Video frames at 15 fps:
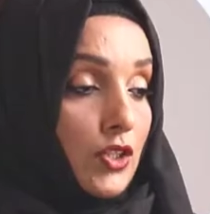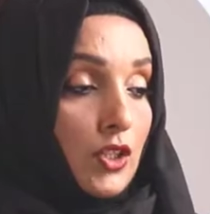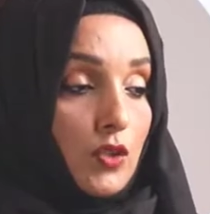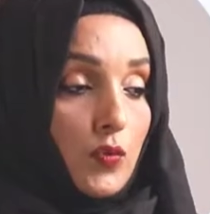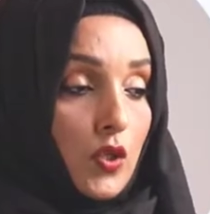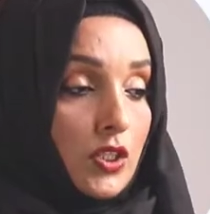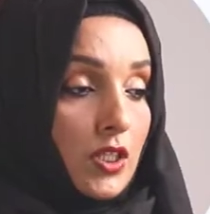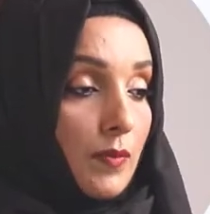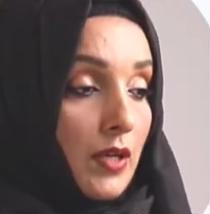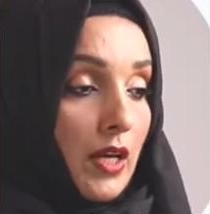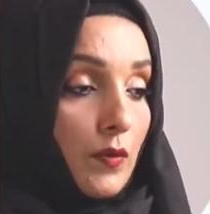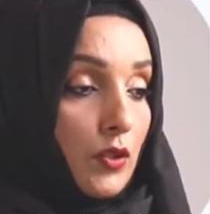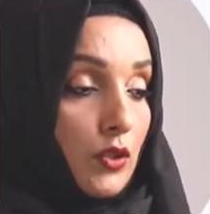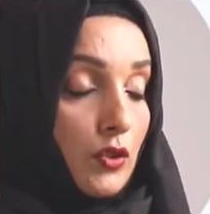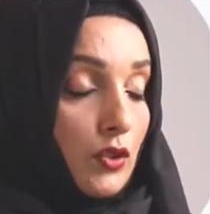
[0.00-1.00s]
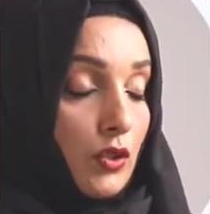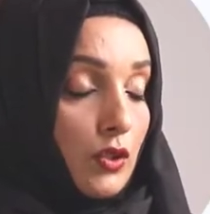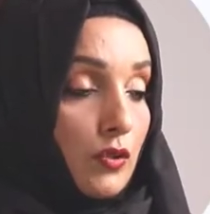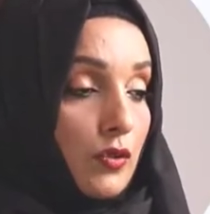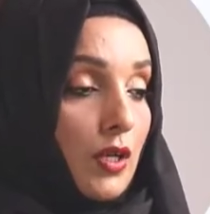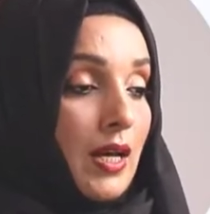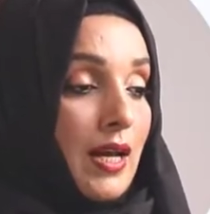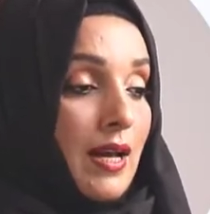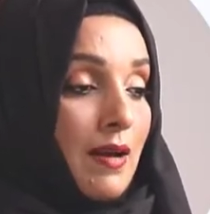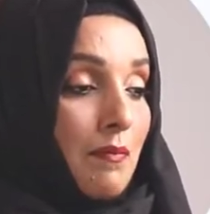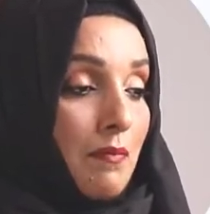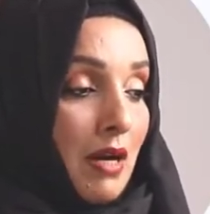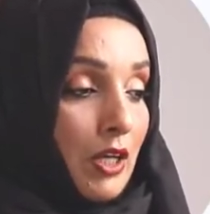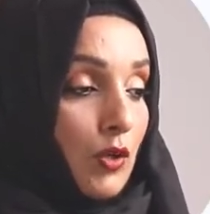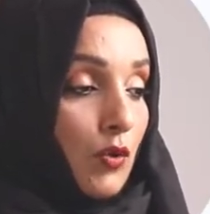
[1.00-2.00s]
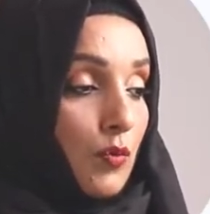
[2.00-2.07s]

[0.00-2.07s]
or she. For example, I want to include my